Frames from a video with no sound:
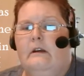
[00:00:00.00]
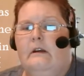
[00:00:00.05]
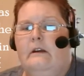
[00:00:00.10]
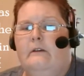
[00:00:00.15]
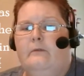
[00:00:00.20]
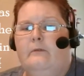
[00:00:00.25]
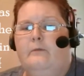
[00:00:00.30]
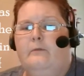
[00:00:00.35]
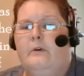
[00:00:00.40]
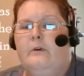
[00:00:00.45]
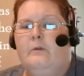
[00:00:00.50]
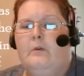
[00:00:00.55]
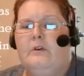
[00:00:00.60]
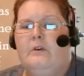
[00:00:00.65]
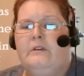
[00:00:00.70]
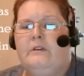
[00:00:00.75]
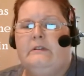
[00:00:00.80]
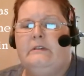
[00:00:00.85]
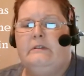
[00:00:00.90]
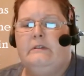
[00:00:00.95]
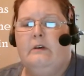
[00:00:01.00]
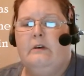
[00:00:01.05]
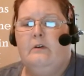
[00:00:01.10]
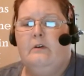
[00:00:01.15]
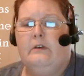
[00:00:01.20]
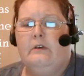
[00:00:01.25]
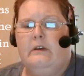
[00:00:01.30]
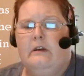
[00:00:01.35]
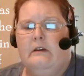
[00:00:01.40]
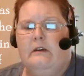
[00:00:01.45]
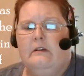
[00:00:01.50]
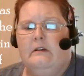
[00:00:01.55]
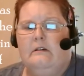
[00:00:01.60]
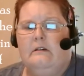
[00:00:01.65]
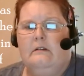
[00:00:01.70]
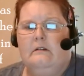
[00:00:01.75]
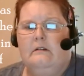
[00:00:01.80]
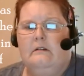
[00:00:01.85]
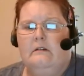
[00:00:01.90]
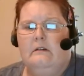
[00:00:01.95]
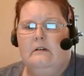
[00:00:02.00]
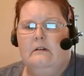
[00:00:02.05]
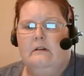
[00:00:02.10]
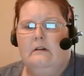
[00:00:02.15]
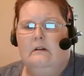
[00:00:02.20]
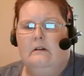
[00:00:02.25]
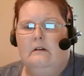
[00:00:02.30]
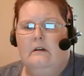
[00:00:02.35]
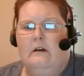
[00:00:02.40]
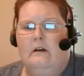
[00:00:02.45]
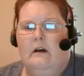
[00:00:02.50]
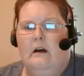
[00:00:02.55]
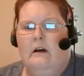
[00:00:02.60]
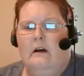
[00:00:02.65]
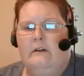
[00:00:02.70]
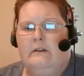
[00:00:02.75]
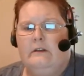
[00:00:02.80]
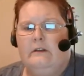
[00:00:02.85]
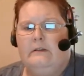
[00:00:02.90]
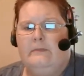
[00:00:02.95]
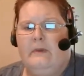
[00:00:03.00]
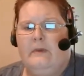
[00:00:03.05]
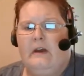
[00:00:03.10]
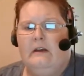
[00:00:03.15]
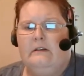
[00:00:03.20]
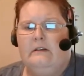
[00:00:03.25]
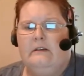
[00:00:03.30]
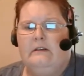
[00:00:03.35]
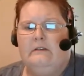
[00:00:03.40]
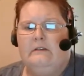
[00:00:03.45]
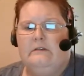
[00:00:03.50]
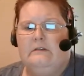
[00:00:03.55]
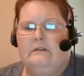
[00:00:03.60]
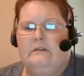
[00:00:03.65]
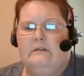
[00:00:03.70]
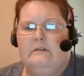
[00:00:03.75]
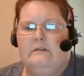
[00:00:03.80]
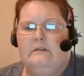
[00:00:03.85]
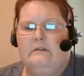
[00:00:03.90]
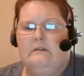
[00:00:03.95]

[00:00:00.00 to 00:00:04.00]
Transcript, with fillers: If we were soaking on this passage,